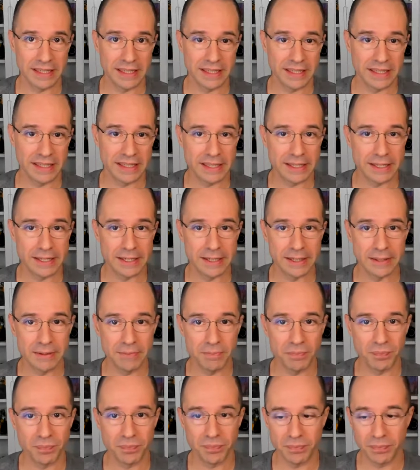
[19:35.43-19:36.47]
And
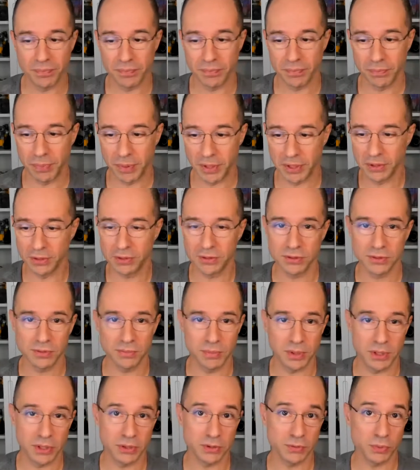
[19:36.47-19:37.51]
then because
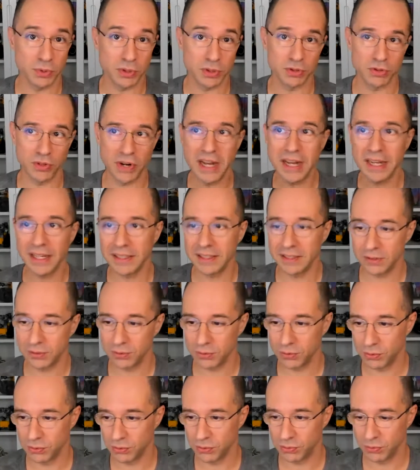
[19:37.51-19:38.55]
we're trying
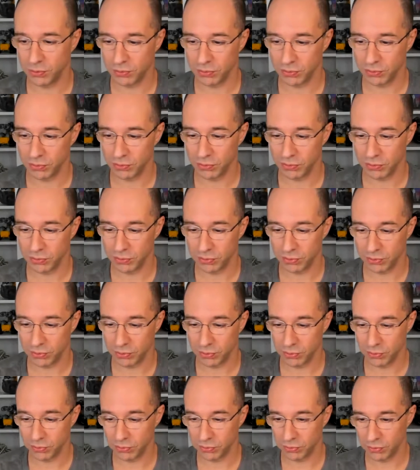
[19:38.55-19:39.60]
to
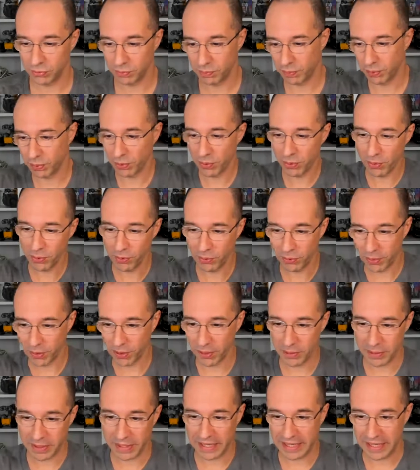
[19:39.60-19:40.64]
pull,
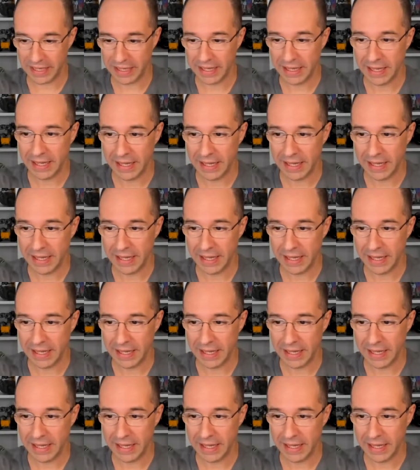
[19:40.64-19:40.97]
and like